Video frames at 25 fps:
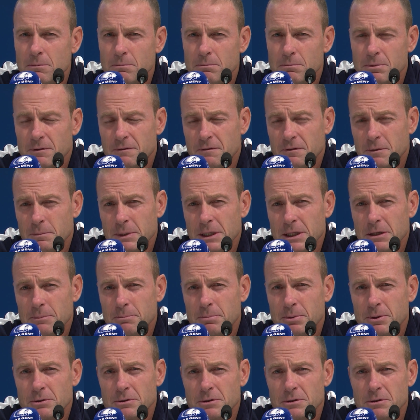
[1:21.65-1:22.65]
But for me, the
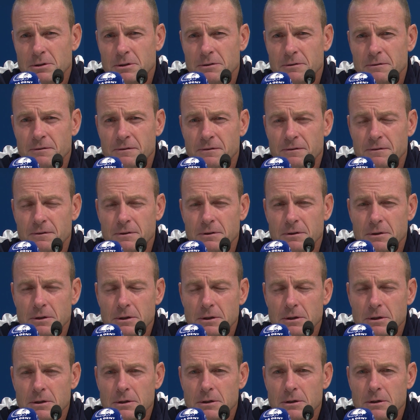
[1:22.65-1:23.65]
positive
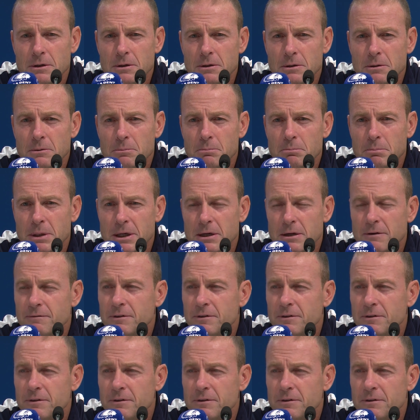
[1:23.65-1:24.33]
part